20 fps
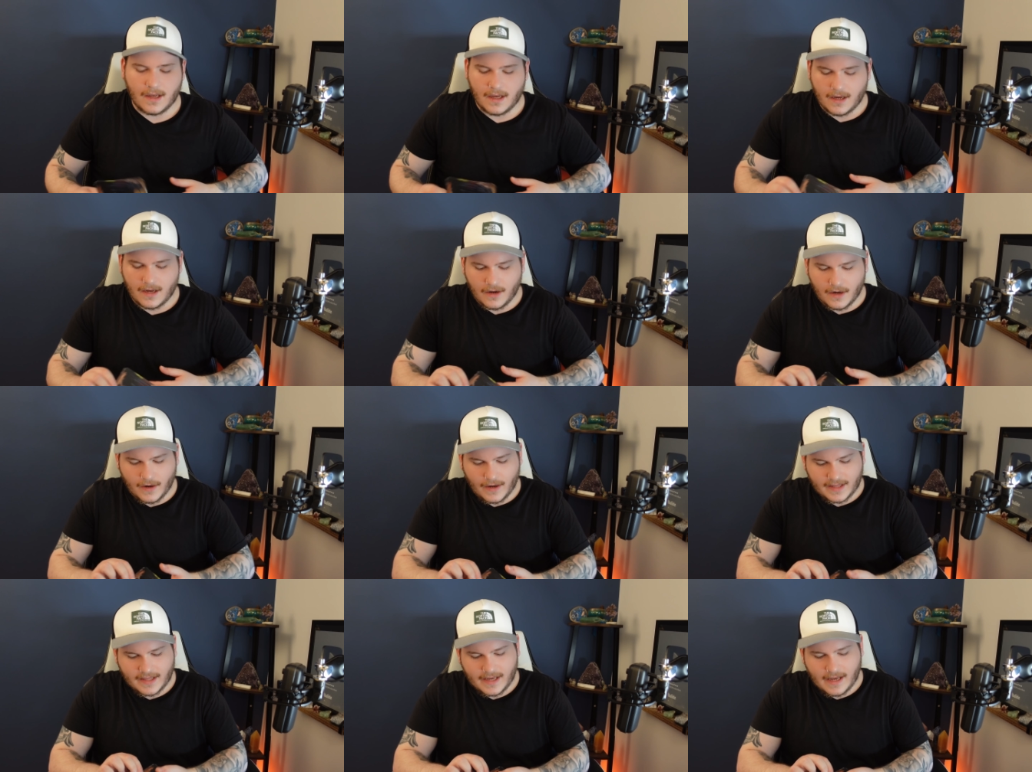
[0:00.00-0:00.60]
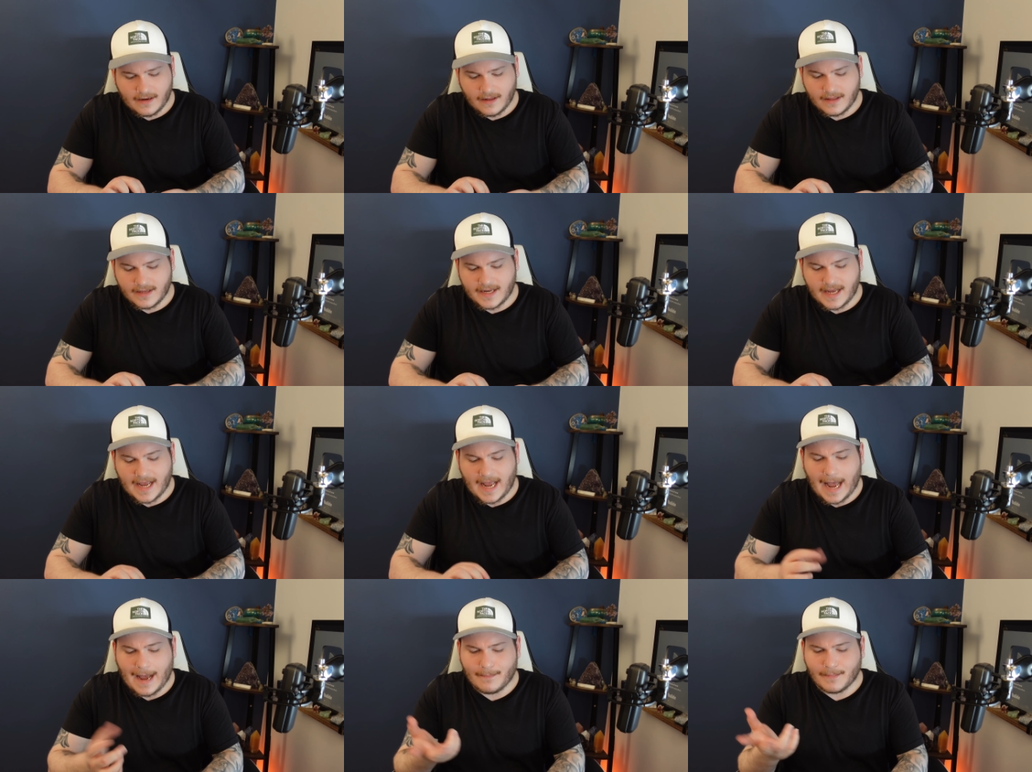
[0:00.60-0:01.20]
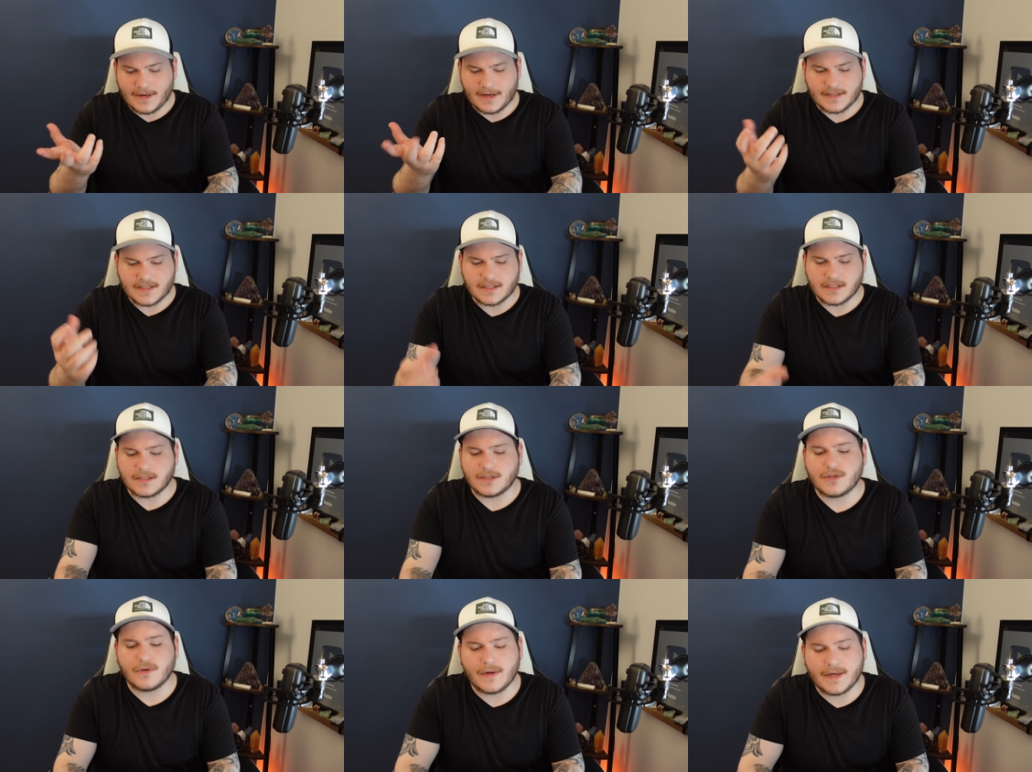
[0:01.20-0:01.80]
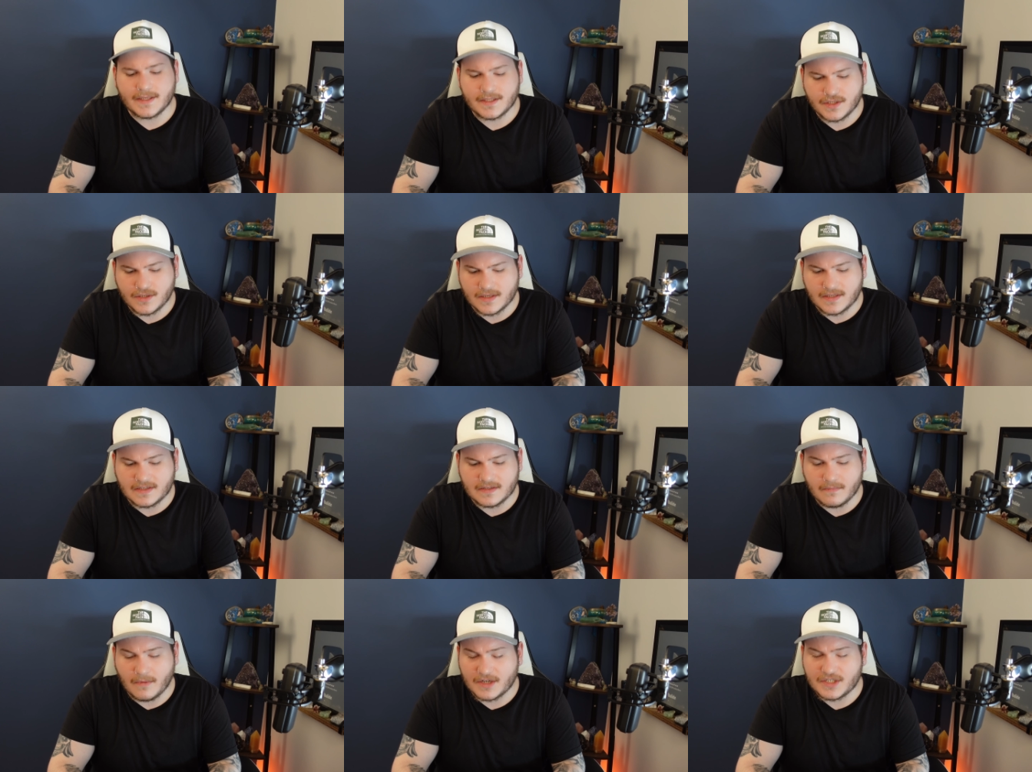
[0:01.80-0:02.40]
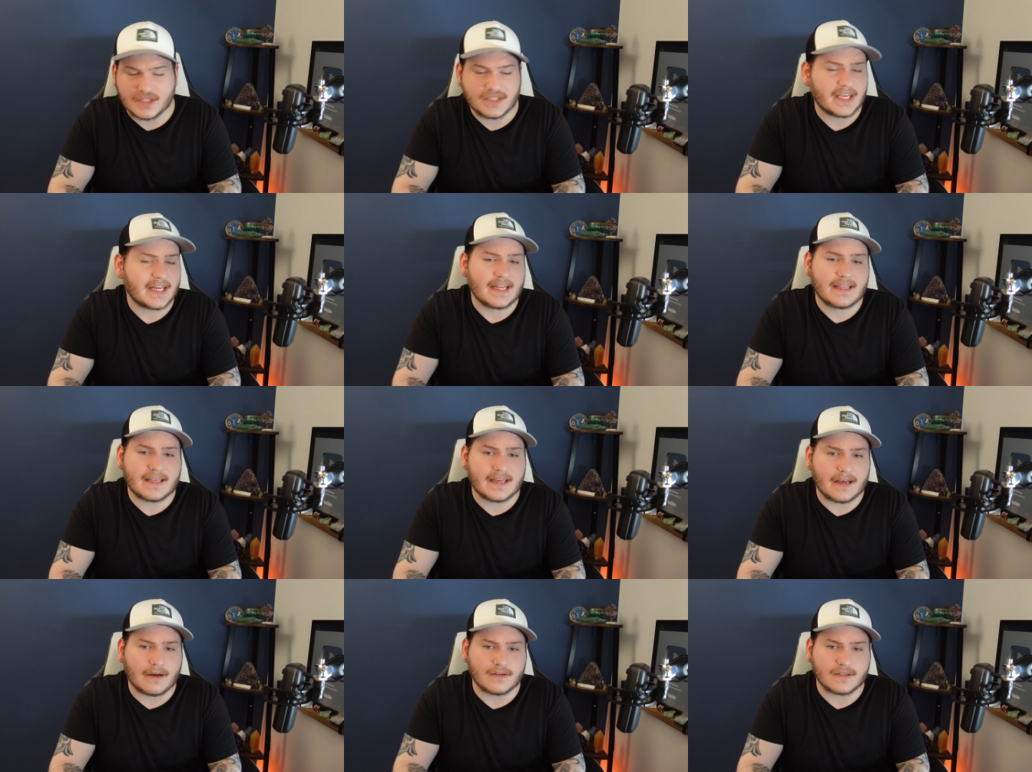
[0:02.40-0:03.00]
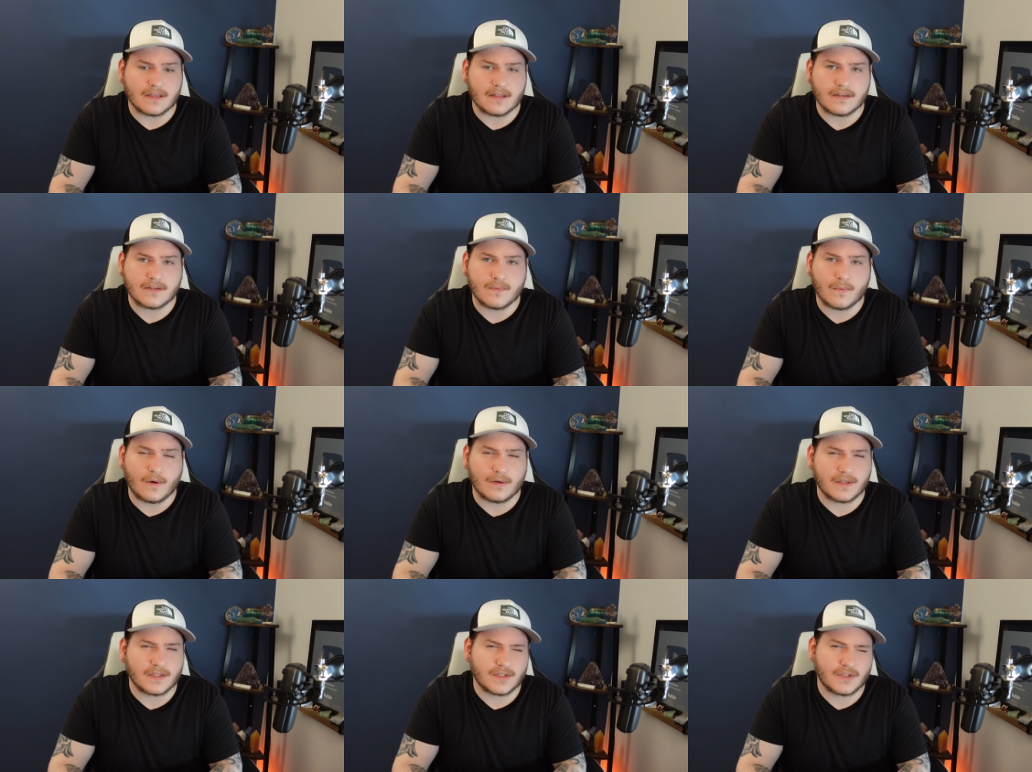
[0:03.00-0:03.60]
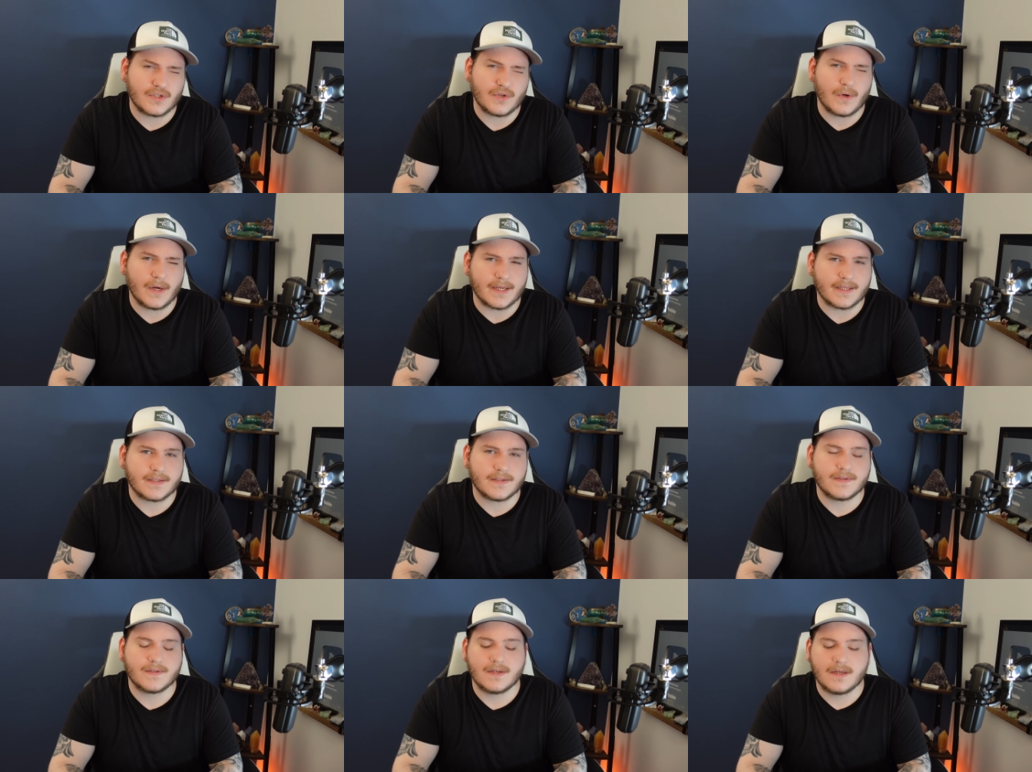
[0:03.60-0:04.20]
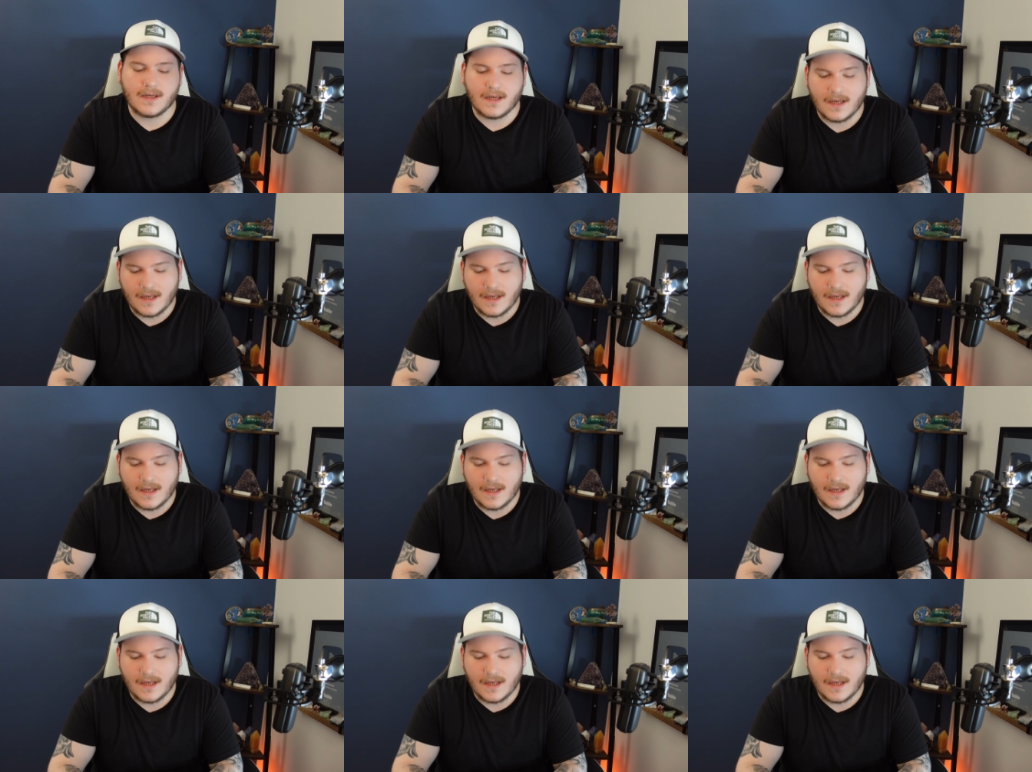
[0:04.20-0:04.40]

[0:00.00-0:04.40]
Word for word: You know, at the end of the day, happiness is a choice just as much as anything else in this world is a choice.